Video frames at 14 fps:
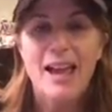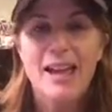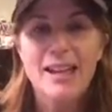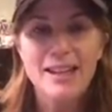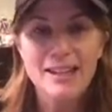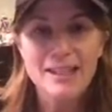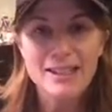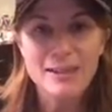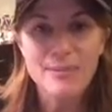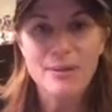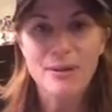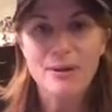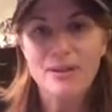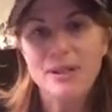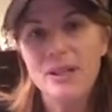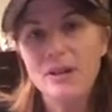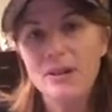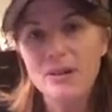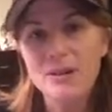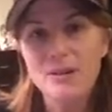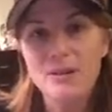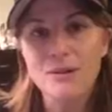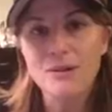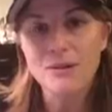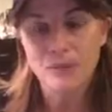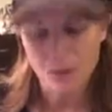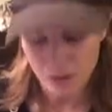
It is the person who